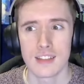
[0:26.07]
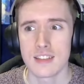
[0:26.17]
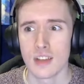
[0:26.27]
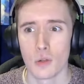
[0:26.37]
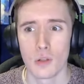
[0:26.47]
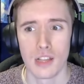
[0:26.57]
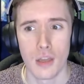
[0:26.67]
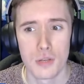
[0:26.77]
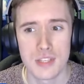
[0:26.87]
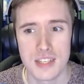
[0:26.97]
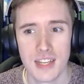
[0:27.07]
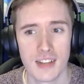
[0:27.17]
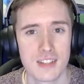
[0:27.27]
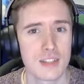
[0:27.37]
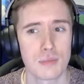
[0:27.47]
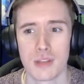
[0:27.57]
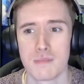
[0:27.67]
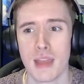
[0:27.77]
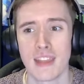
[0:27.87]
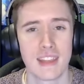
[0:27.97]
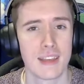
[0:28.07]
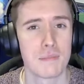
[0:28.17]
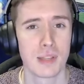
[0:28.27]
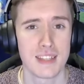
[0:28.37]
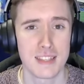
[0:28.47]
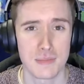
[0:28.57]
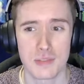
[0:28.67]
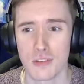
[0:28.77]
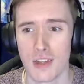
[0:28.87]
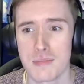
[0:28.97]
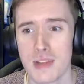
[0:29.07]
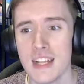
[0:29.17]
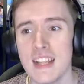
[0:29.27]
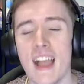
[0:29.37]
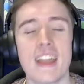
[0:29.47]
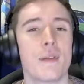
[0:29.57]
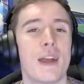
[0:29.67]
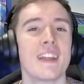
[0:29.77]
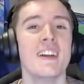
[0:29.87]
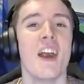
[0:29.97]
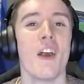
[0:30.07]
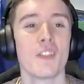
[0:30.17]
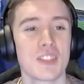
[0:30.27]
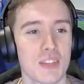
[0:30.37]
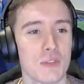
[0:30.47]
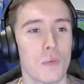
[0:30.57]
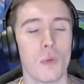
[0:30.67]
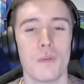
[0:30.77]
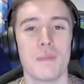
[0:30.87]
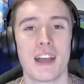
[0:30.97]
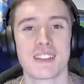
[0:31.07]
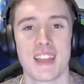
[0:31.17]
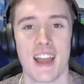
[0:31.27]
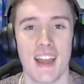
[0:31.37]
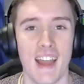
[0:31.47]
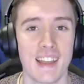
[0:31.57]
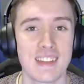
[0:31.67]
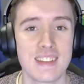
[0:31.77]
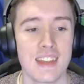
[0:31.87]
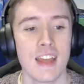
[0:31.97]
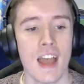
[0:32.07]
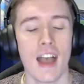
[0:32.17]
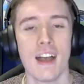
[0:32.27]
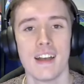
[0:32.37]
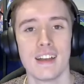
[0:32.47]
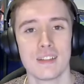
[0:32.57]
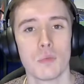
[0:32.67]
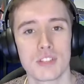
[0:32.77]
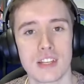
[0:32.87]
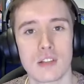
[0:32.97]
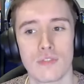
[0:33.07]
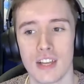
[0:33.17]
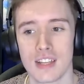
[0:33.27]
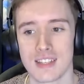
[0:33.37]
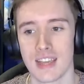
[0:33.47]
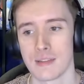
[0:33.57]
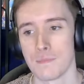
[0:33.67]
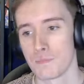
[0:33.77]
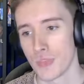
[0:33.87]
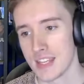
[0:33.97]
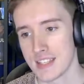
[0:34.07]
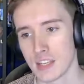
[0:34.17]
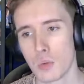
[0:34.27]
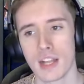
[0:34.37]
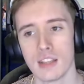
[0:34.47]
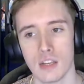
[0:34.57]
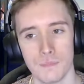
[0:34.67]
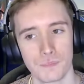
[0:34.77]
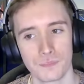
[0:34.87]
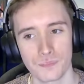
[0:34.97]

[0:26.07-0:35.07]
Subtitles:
It's so close. I just want to make it. Please subscribe. Anyway, on to what matters at hand. What Daniel Farke said. He said quite a lot.